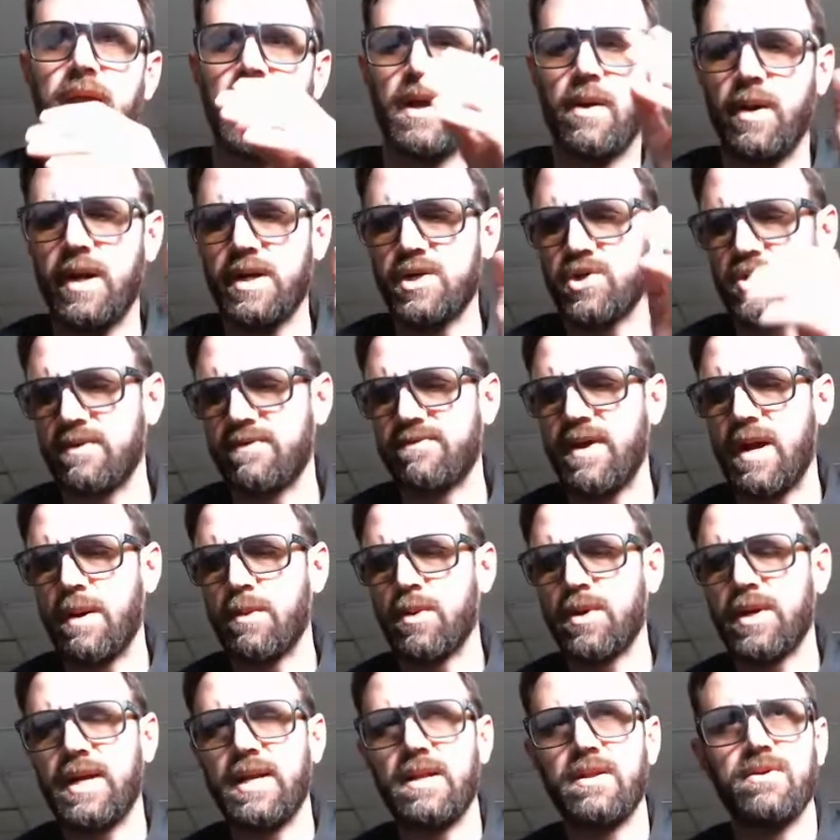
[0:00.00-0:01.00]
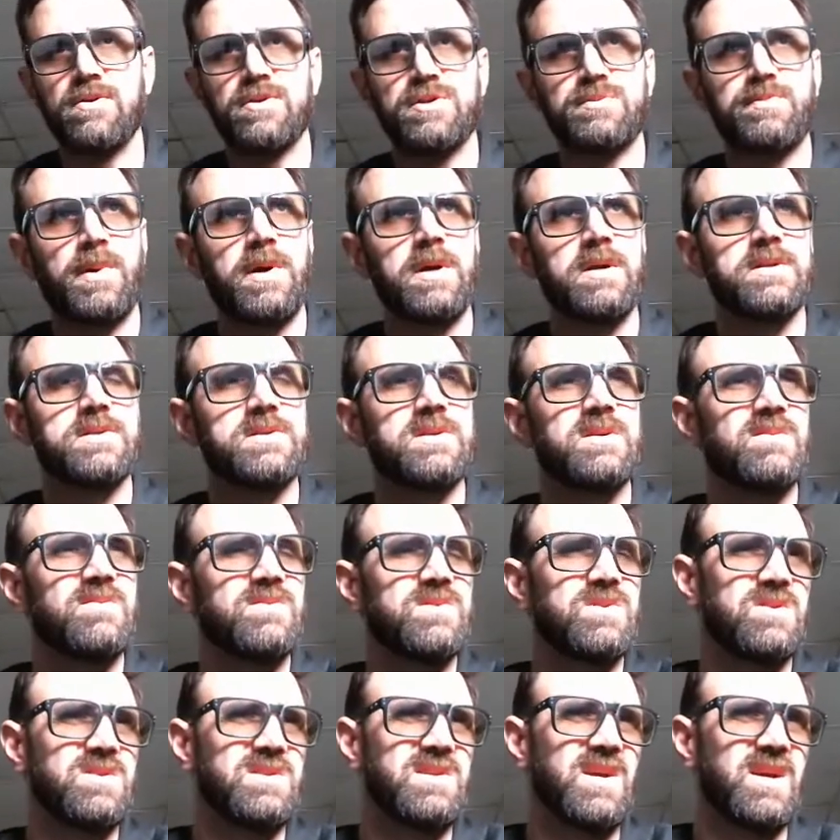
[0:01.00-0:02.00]
We're actually fabricating those parts.
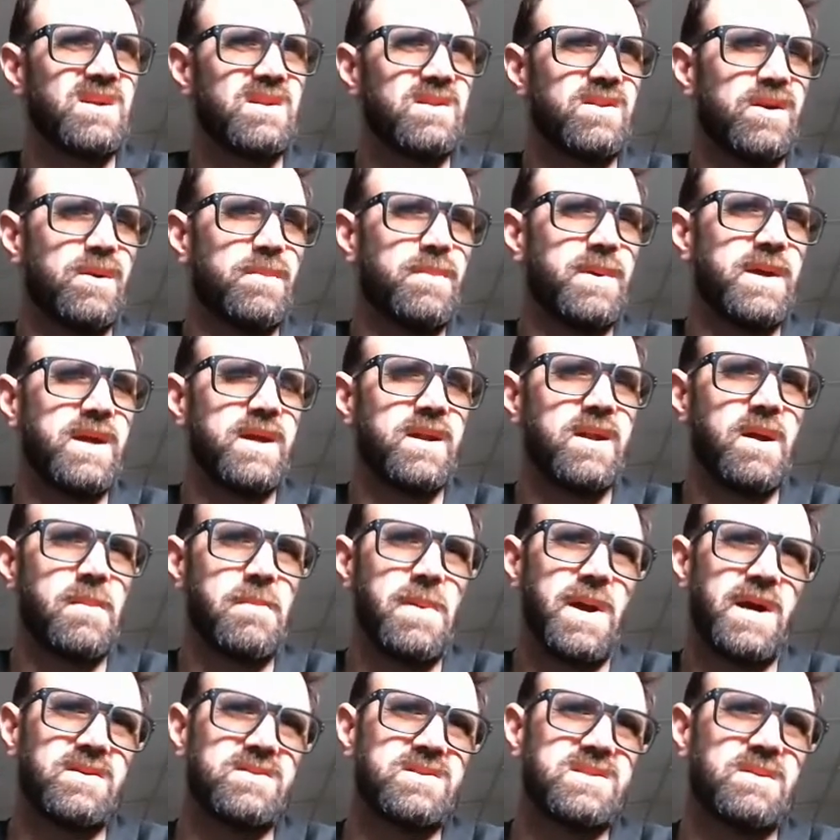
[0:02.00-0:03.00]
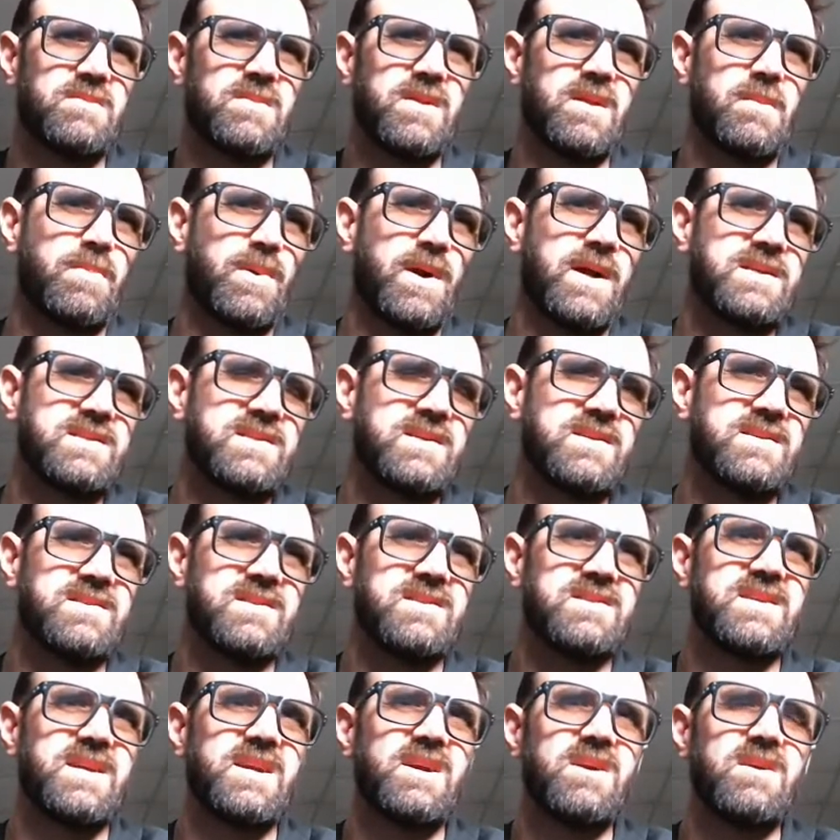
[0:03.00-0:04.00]
I'm going to talk a little bit about some of the
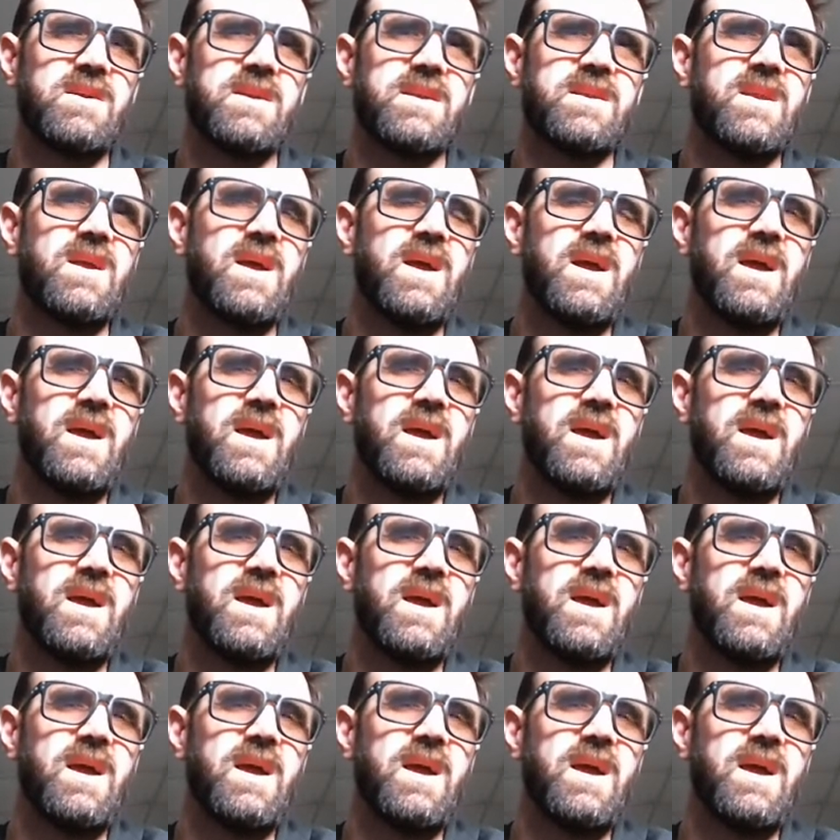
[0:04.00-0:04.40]
processes here and